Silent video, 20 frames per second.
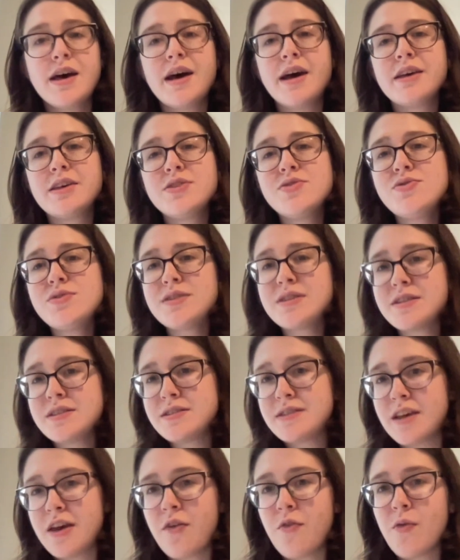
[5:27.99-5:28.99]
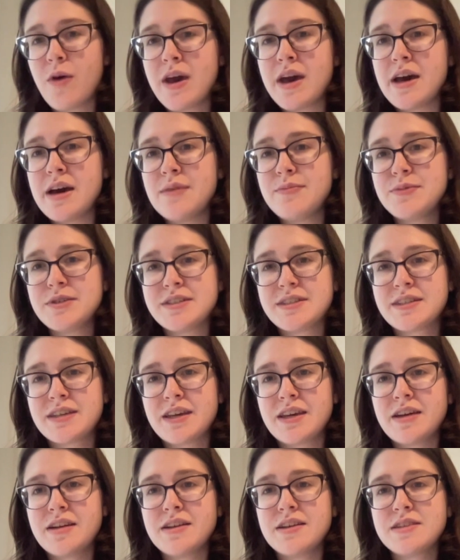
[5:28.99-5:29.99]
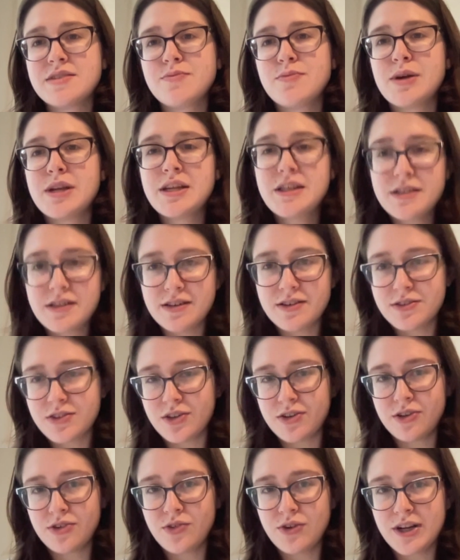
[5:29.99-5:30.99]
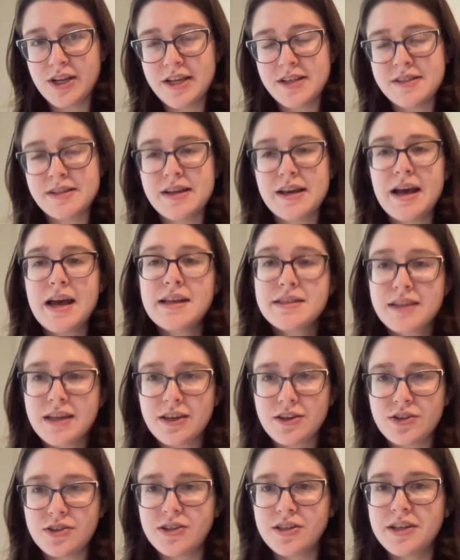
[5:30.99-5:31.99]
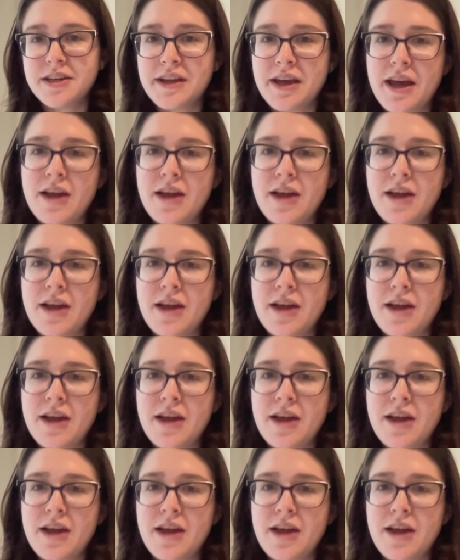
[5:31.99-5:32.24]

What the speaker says: I used the Safeway app to scan as many deals on ingredients as I could,